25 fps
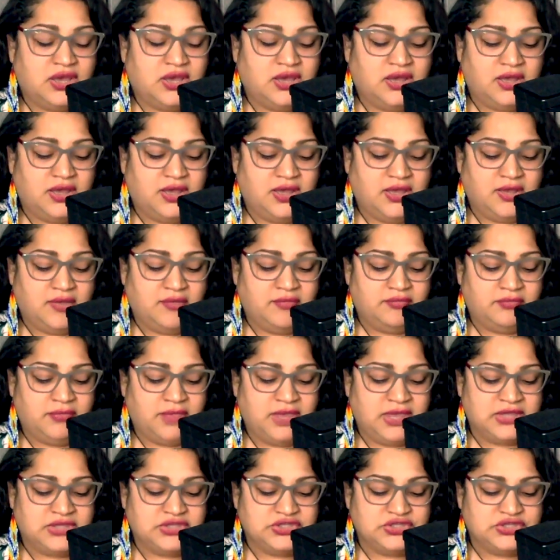
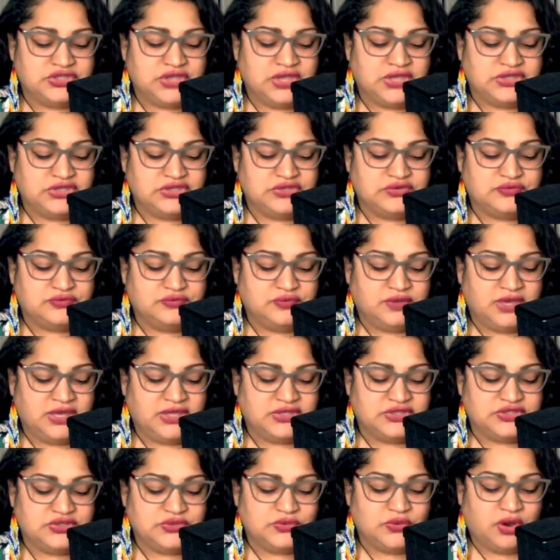and
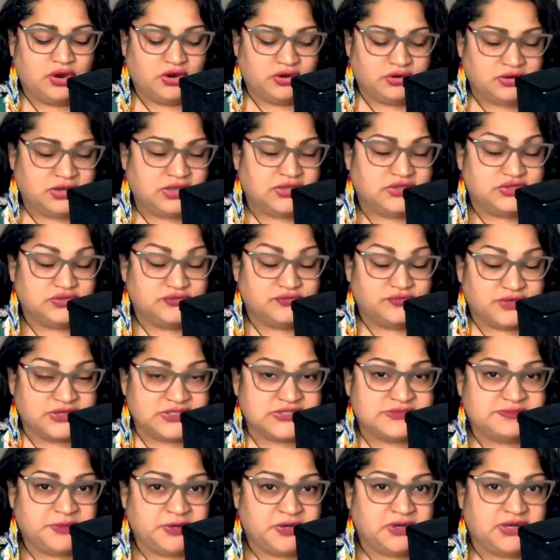you've
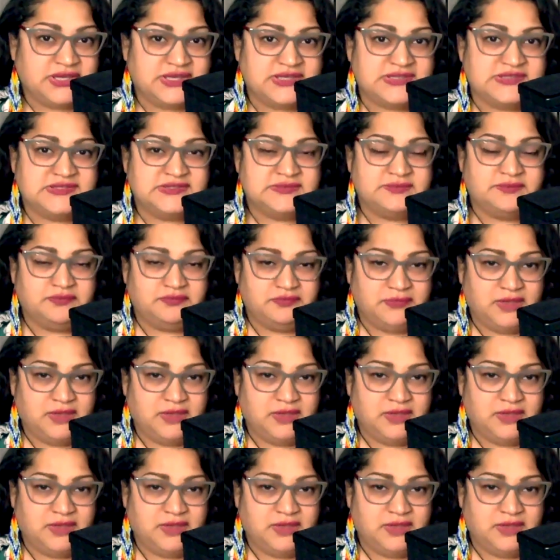experienced